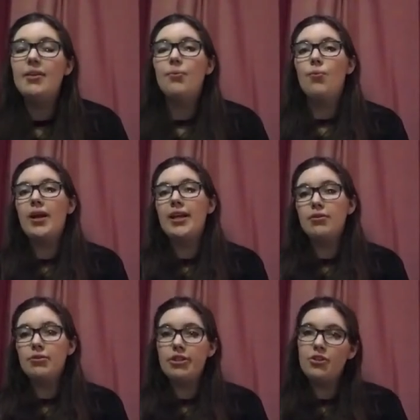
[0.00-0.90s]
what I
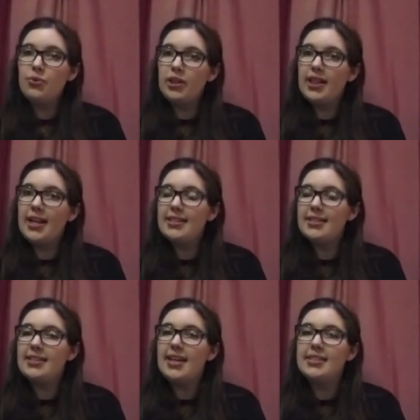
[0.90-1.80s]
usually do with
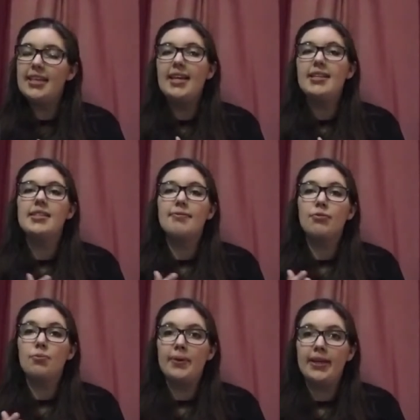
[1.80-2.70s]
clients is I take
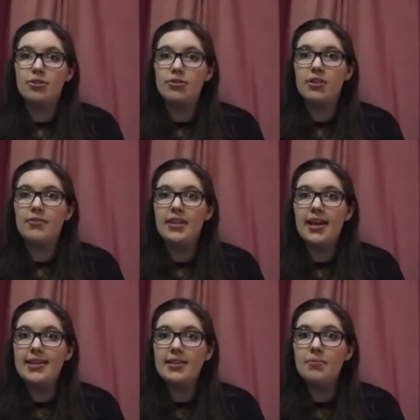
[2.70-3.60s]
several pictures of the
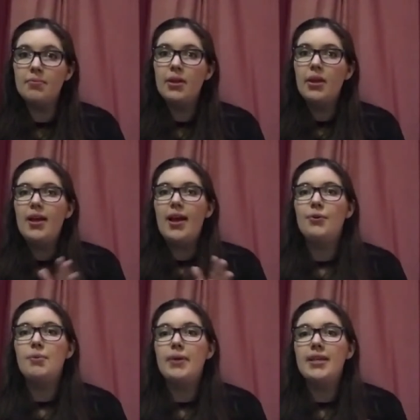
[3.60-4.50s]
item and
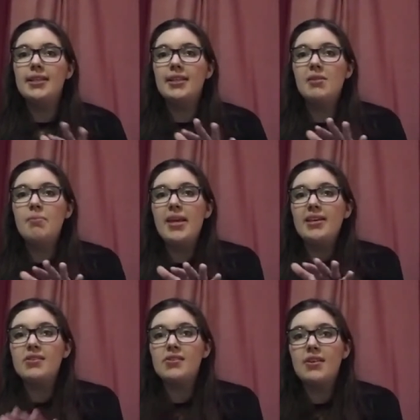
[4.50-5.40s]
we basically make
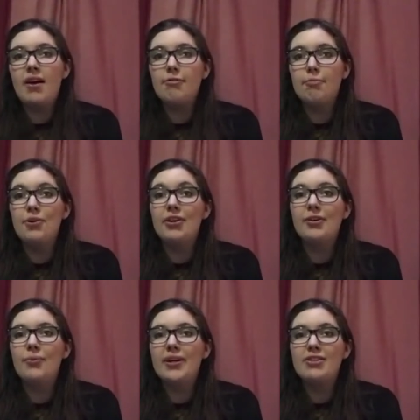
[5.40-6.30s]
a stuff book
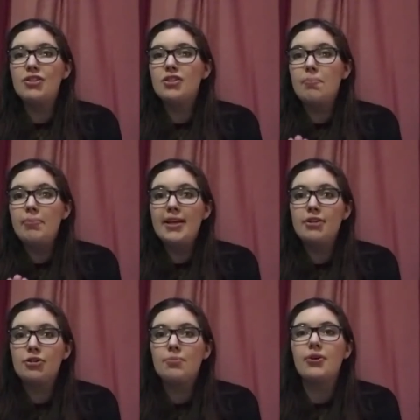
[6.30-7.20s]
where it's just a
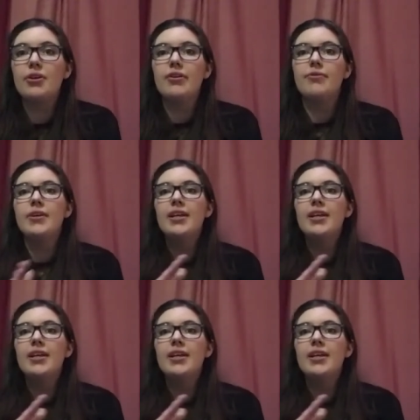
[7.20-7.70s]
picture book of